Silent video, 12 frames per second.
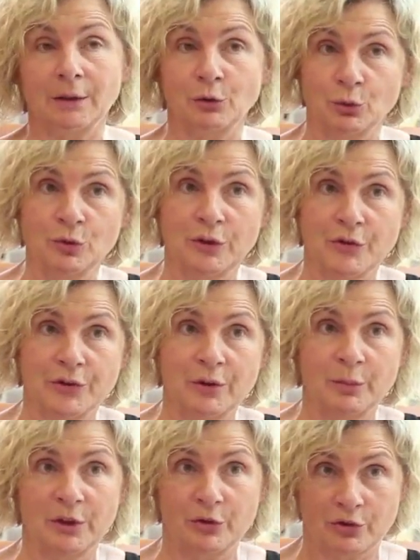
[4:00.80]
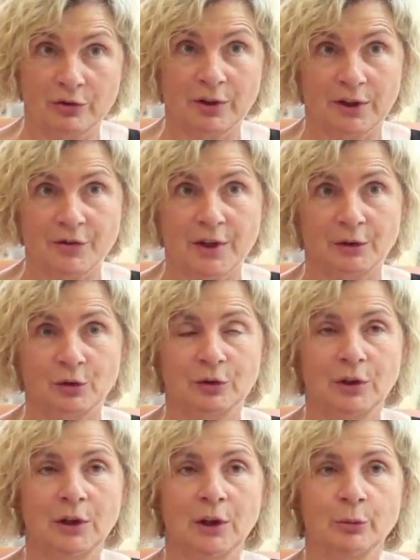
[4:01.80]
very open-minded. I
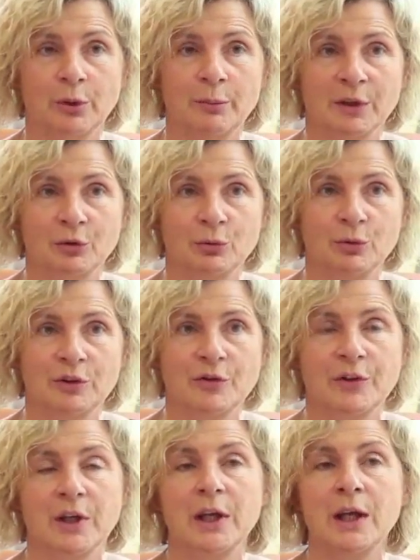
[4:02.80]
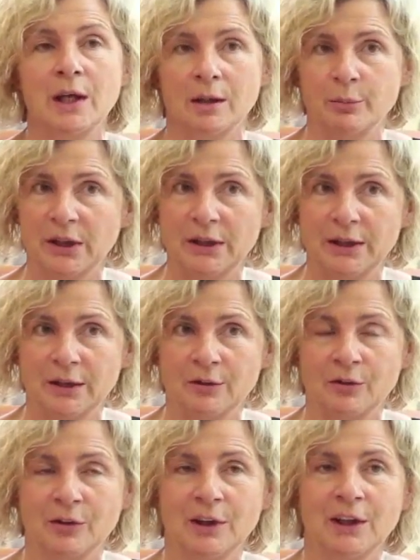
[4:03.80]
mean, being the
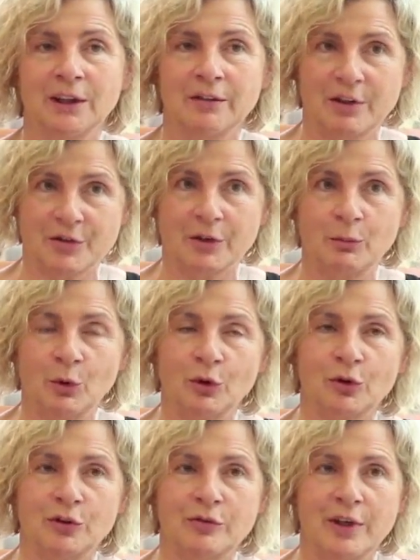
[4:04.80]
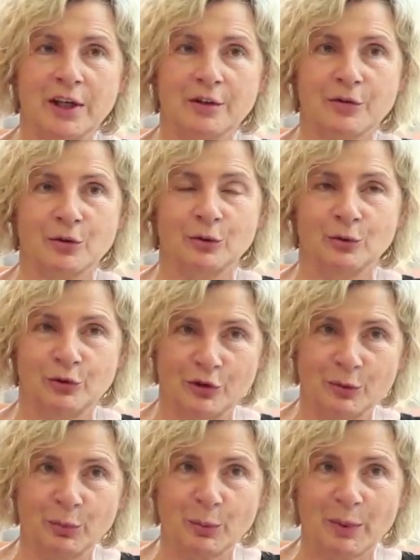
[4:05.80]
diplomatic representative of
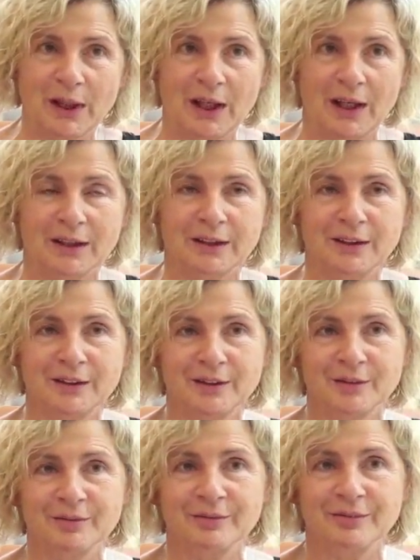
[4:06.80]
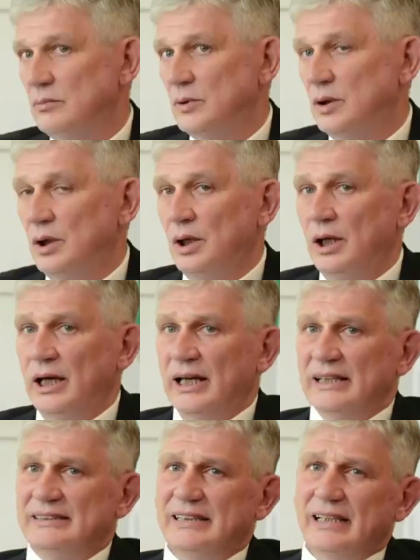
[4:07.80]
Italy in Tunis and in Berlin,
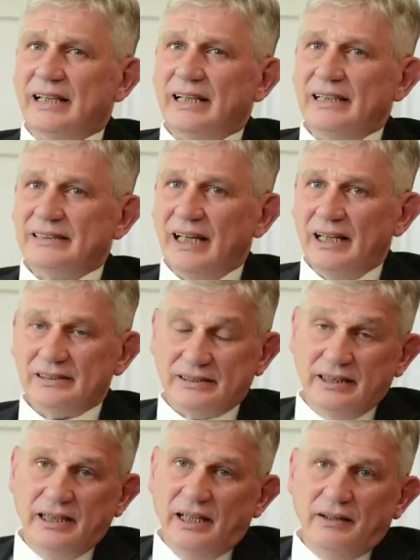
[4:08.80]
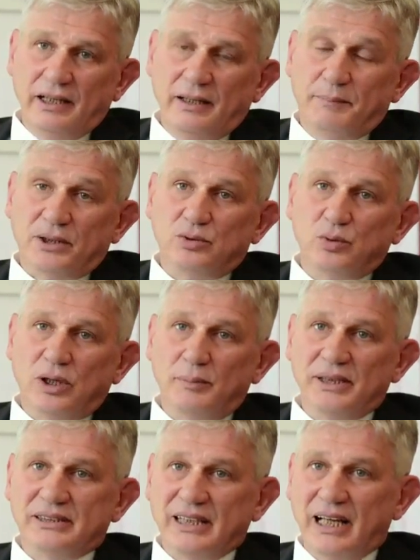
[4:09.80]
this must be very different to
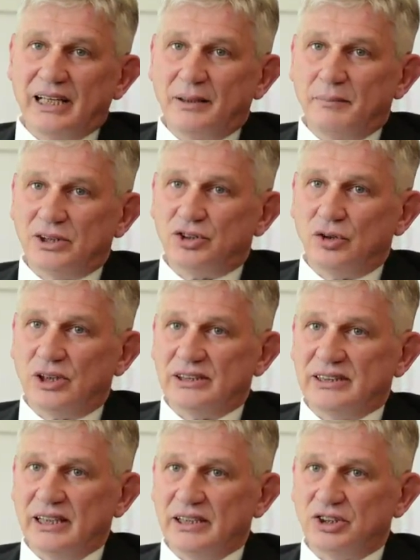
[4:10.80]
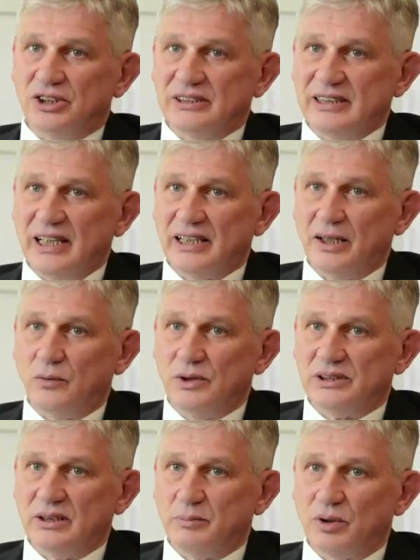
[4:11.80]
different countries. Yes, I
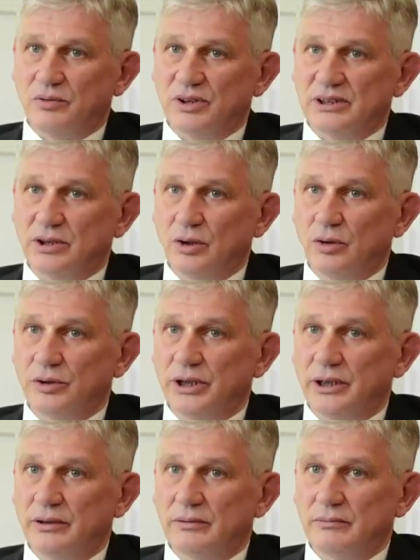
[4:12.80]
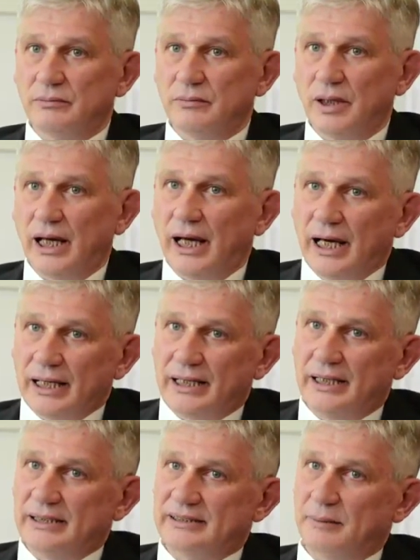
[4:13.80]
think that open-mindedness is
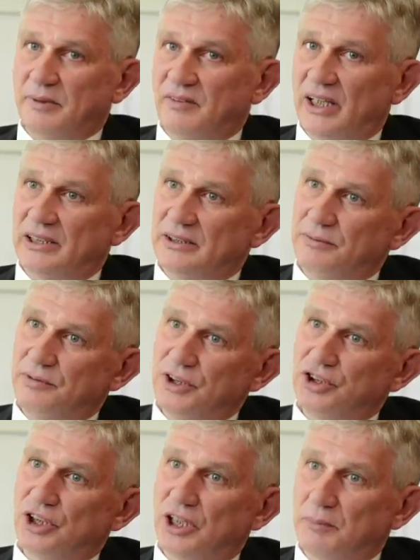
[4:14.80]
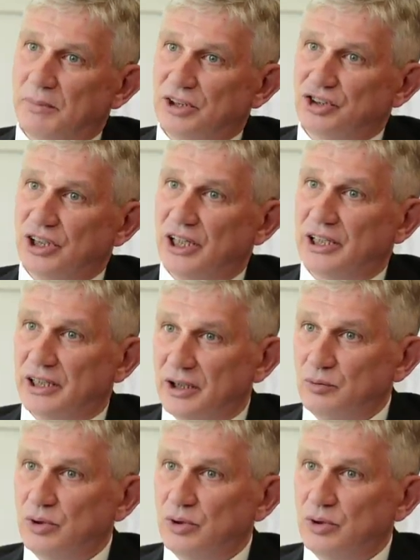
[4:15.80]
necessary in this profession,